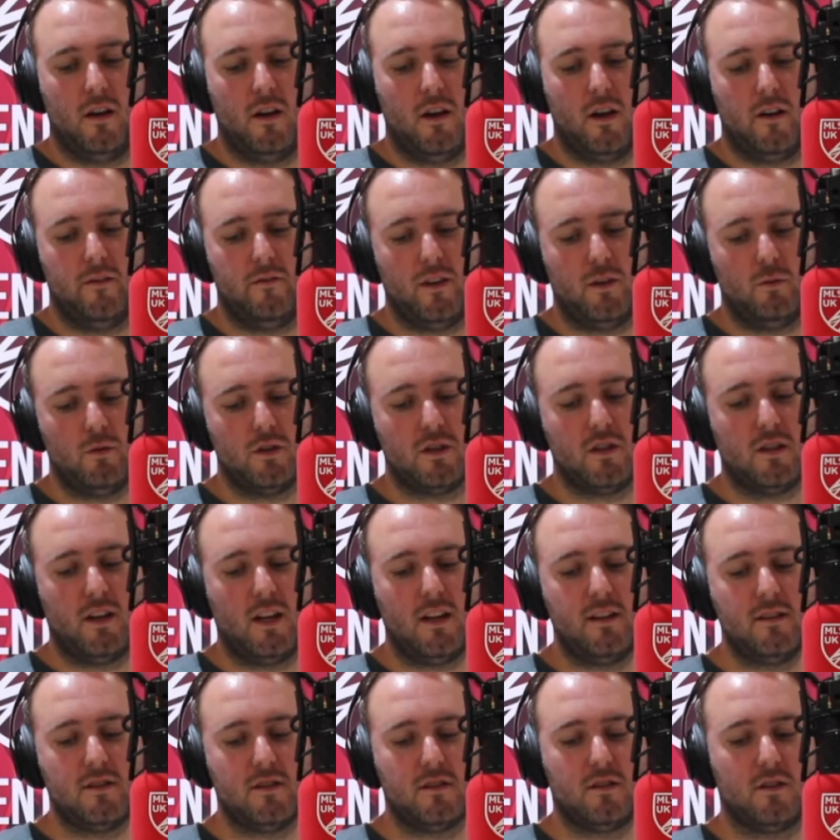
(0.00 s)
There was an
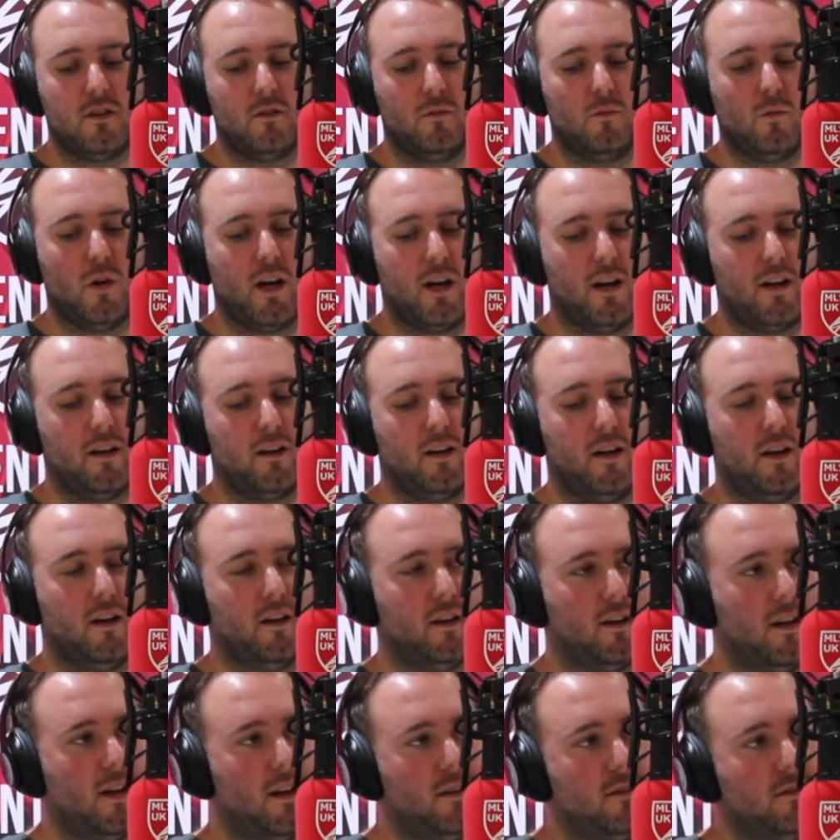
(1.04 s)
incident where
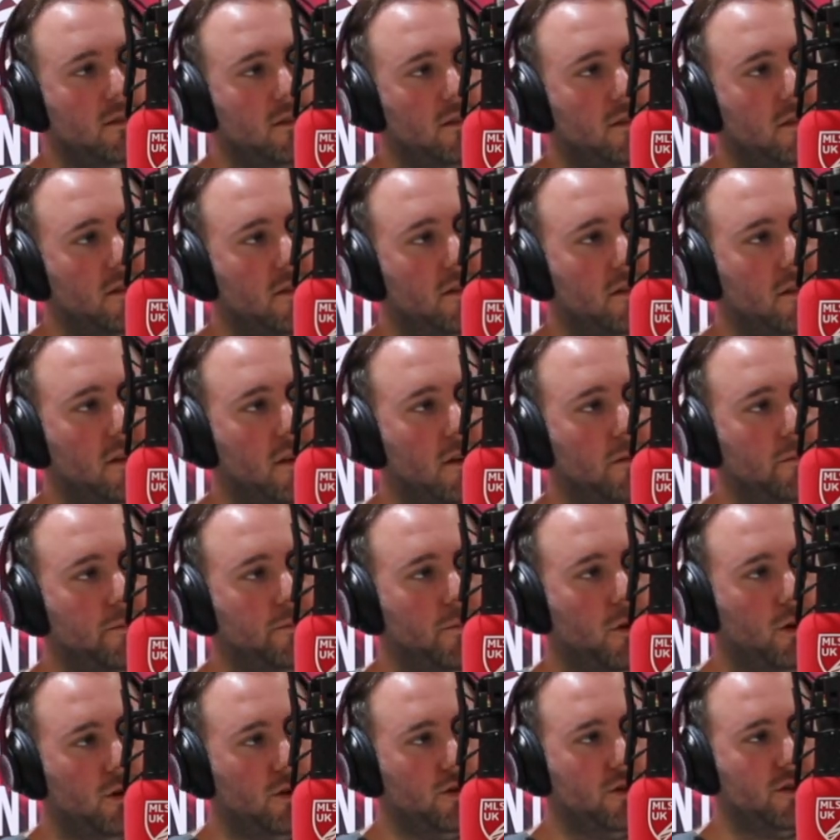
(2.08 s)
Kessler
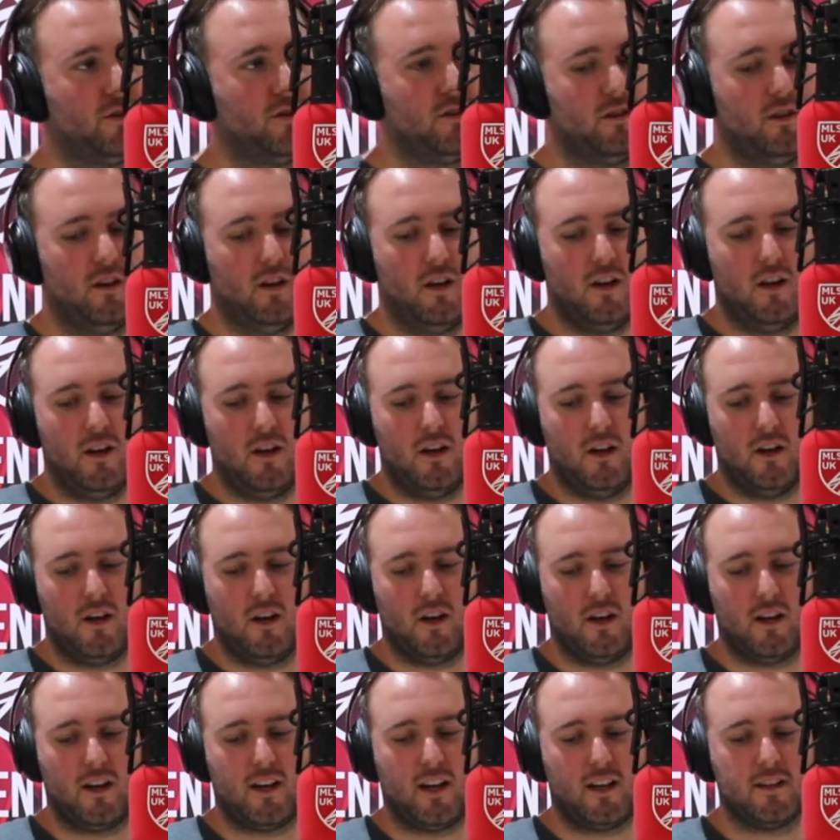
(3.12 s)
pushed
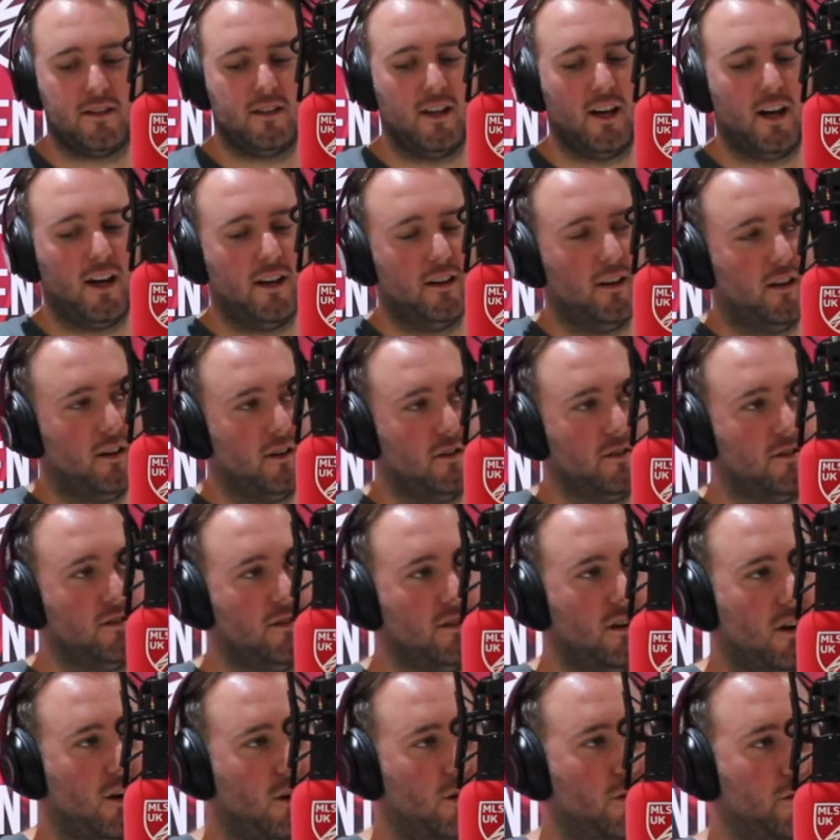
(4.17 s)
Castellanos
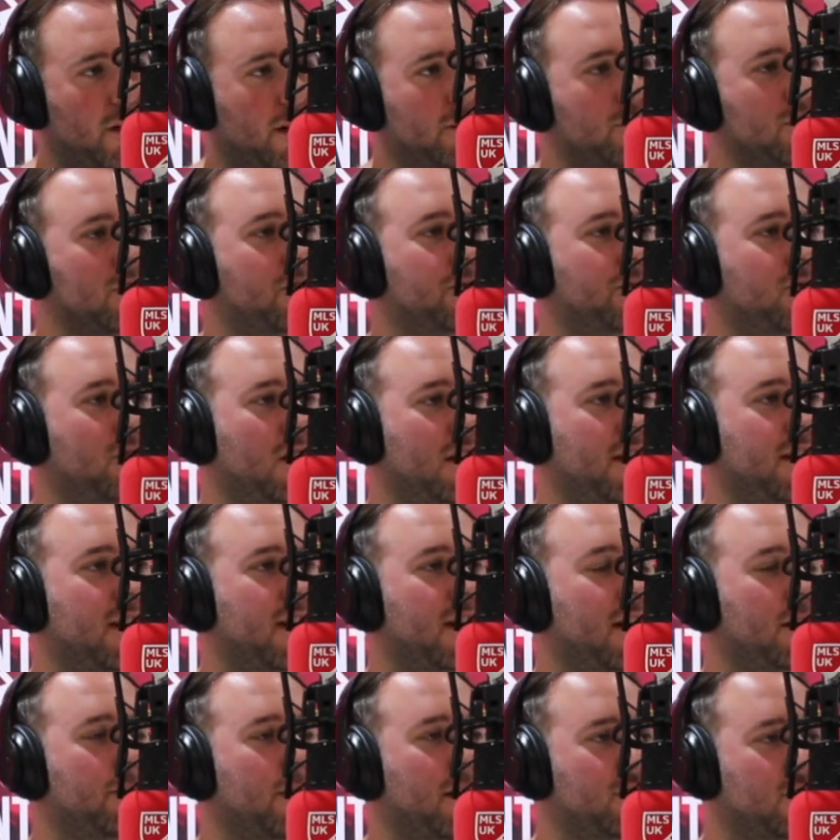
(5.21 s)
over. It was a free
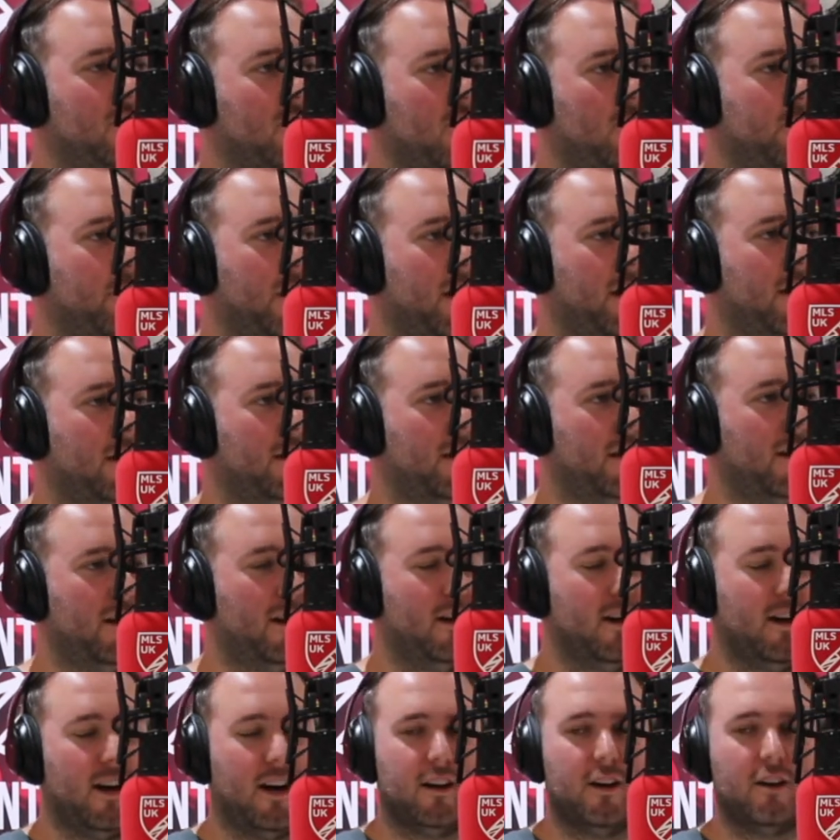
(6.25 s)
kick about to come in.
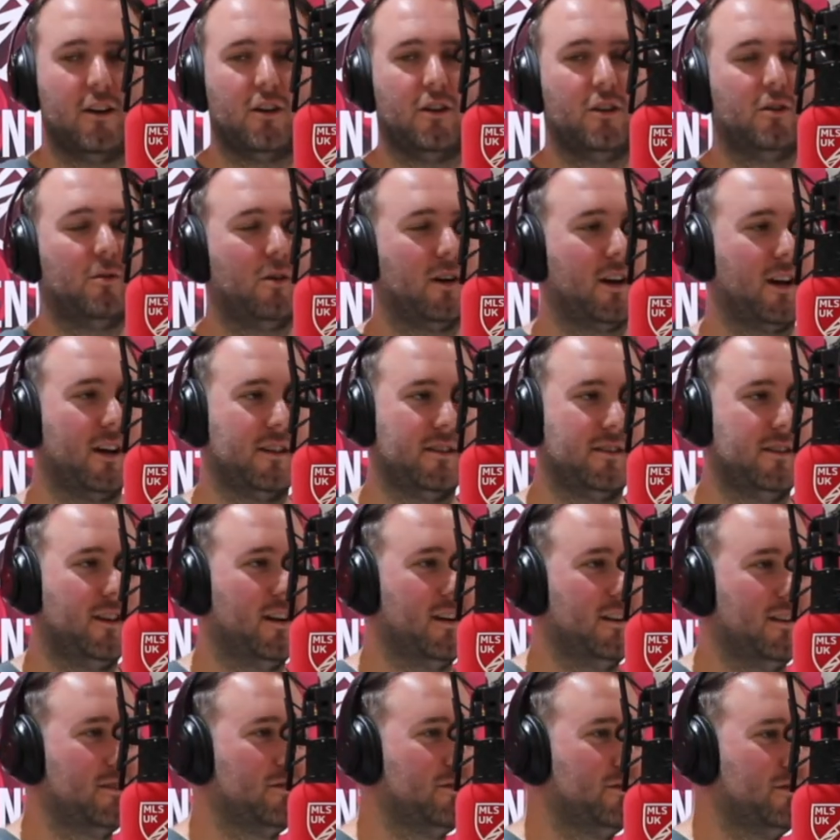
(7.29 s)
And I don't know what
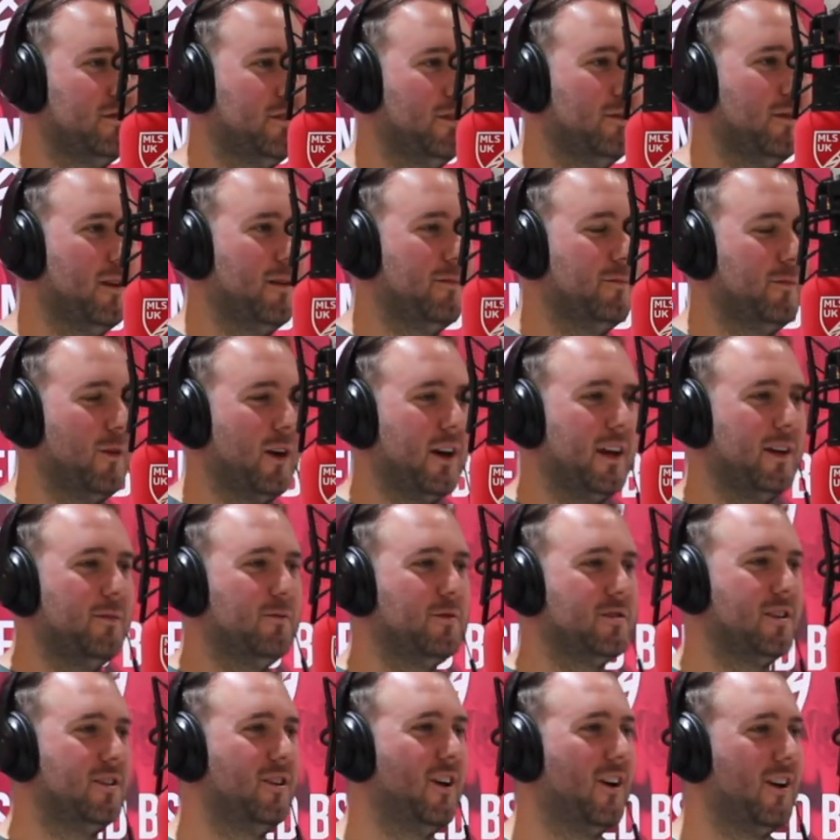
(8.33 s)
Castellanos was doing, but he
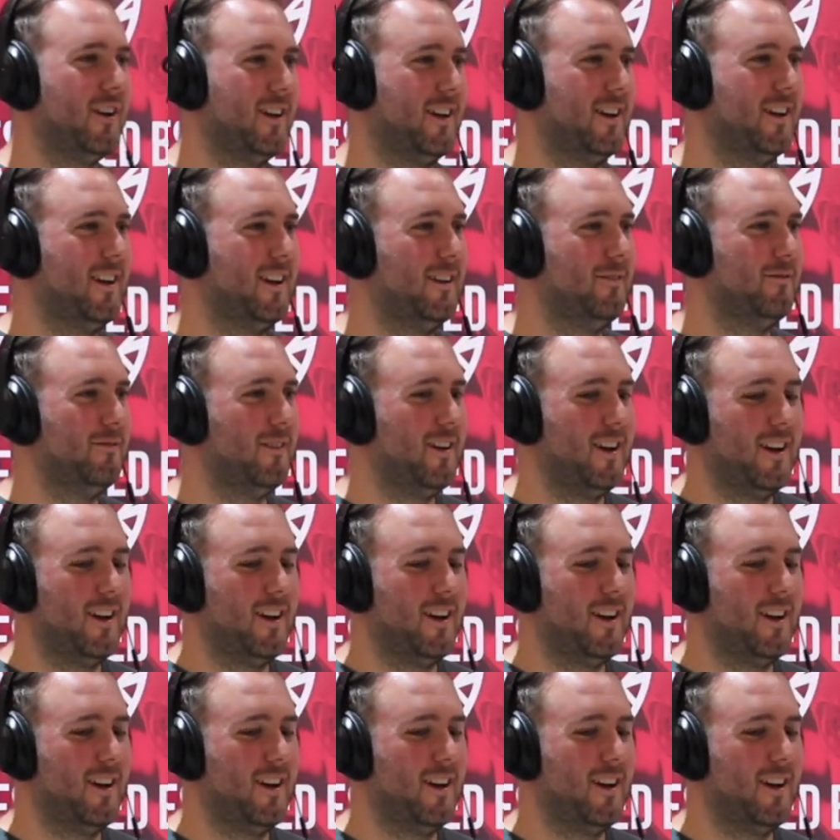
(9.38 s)
was annoying him,